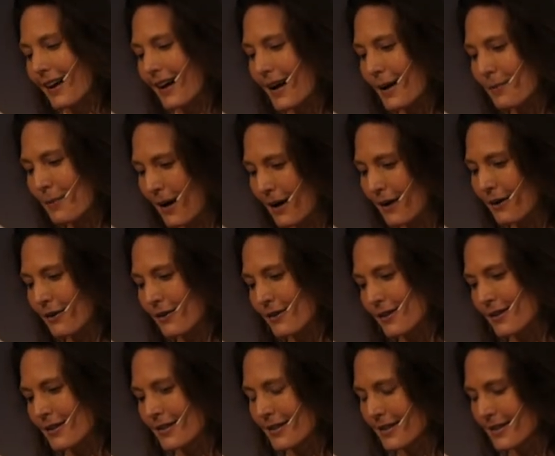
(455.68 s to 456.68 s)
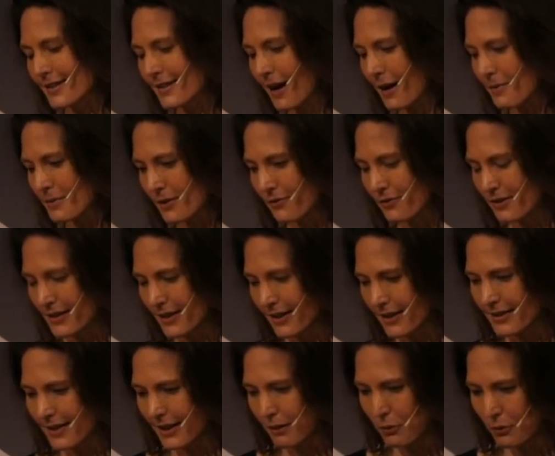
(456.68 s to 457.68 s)
about types of
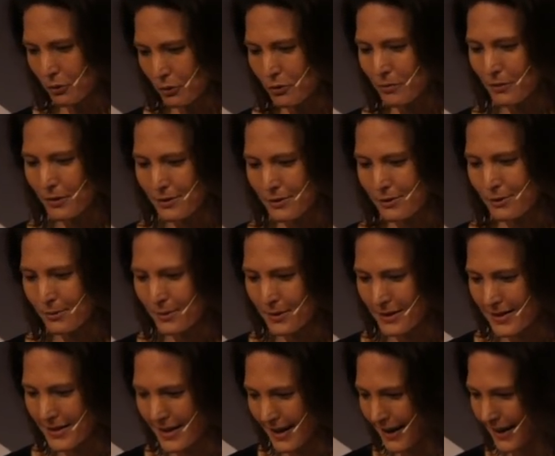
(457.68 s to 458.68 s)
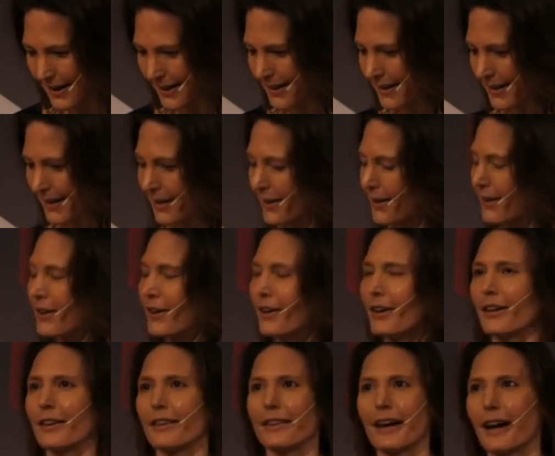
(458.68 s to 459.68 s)
physics, they will almost always say,
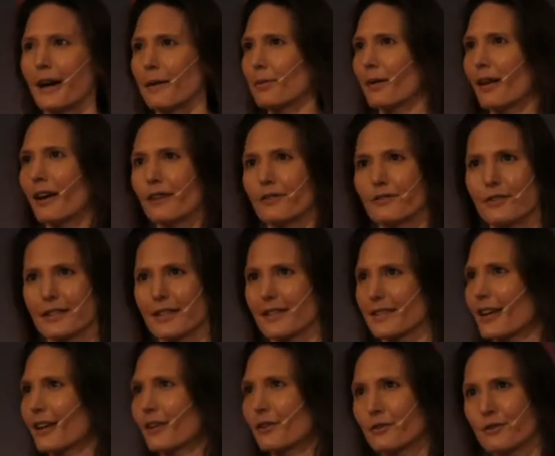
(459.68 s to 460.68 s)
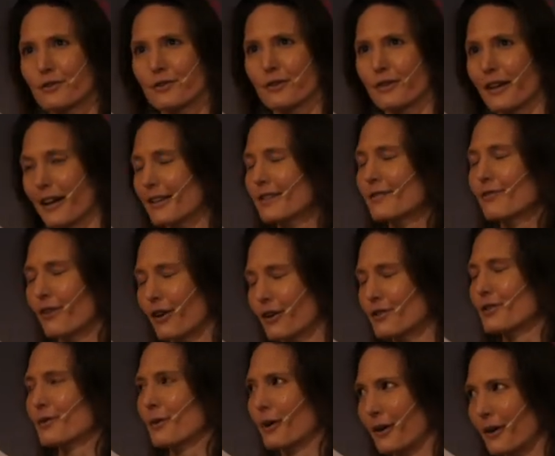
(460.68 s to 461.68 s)
that applied physics, I couldn't do that, it's far
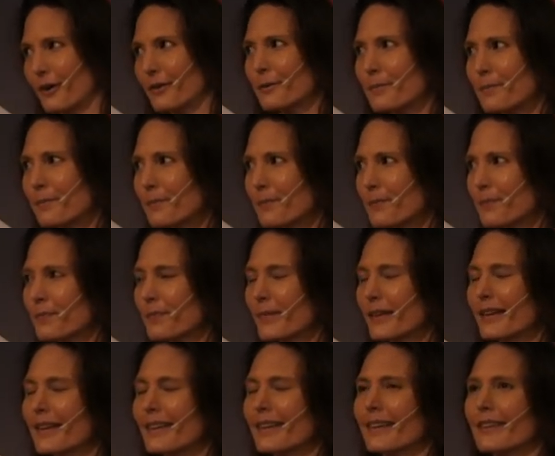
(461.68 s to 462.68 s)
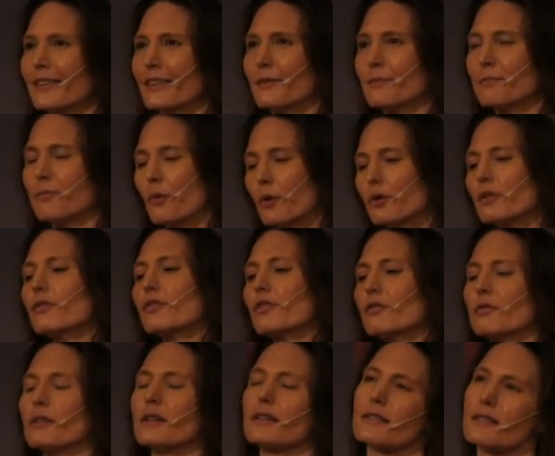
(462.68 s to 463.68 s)
too hard. One of the
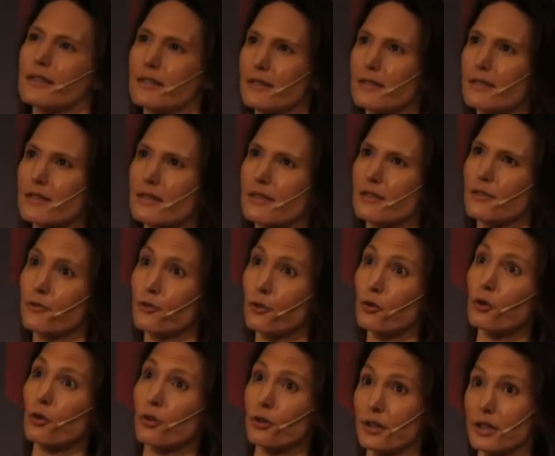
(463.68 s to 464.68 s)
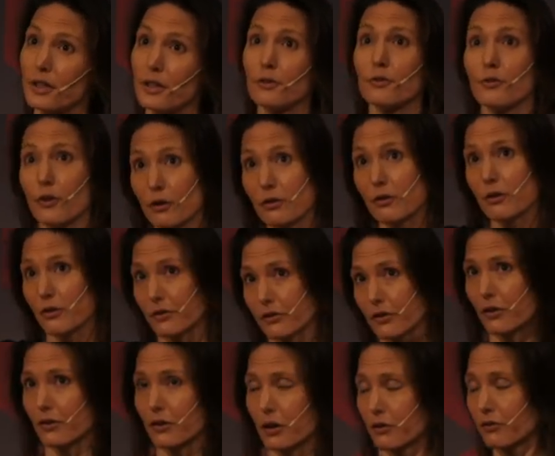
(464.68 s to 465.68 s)
reasons for the focus
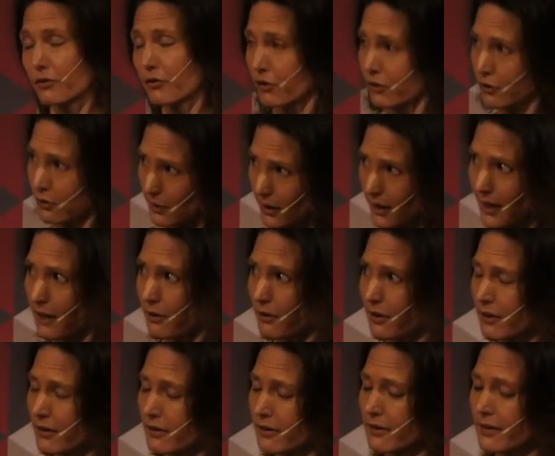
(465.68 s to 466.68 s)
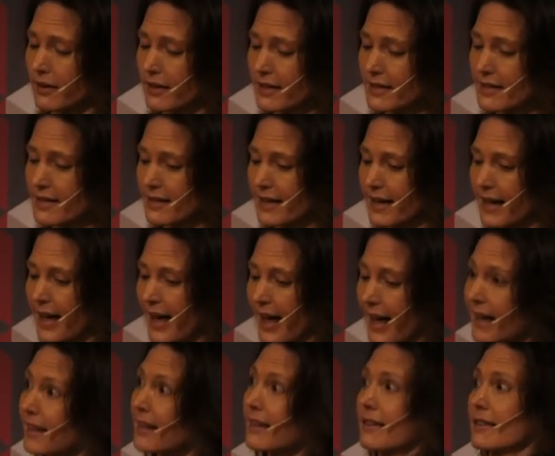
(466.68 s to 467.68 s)
on those two areas is
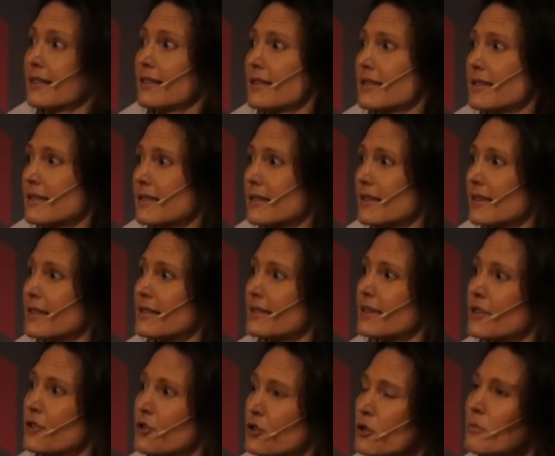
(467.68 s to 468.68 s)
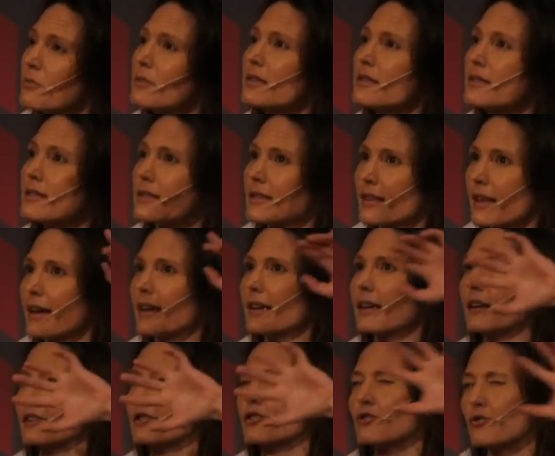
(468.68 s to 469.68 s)
elegance, is that humans like
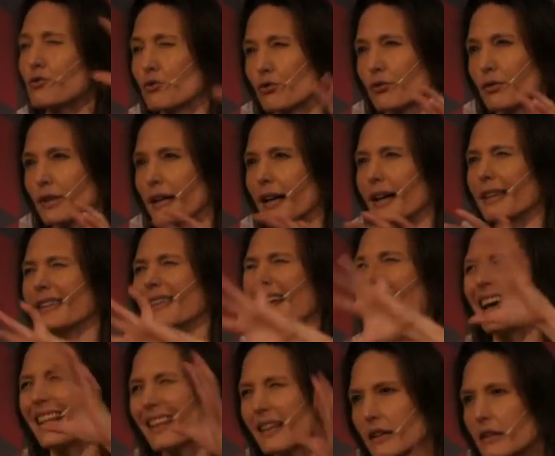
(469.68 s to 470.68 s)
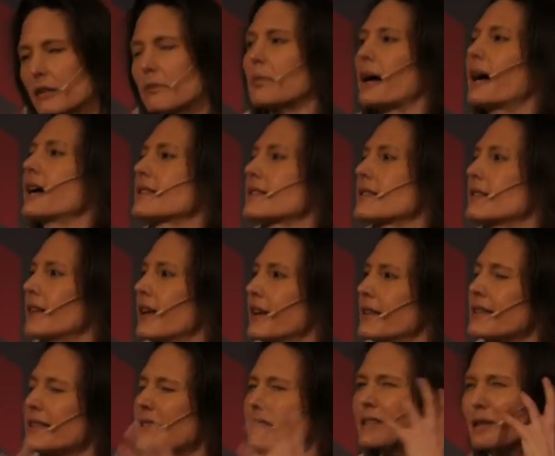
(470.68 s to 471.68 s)
a story and an elegant pattern. And
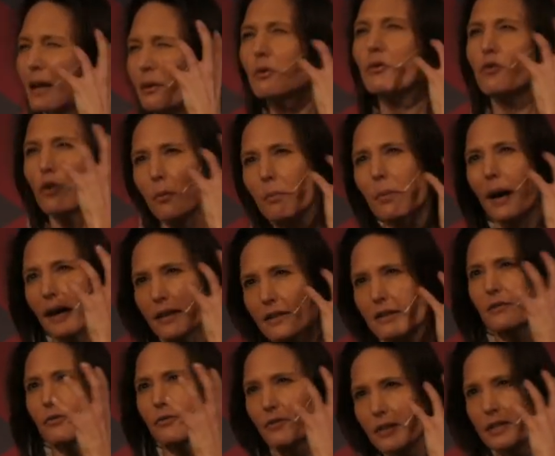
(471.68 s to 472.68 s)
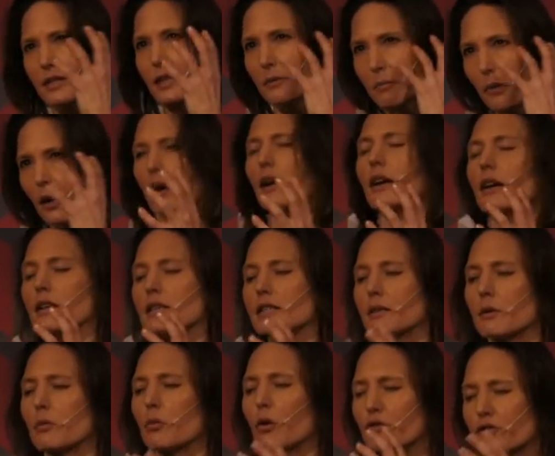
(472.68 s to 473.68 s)
there's this, like, we've got pattern-fitting minds, and
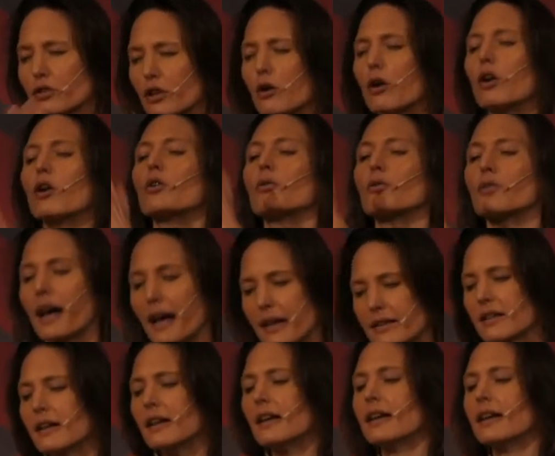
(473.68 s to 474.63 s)
we want to go, oh, that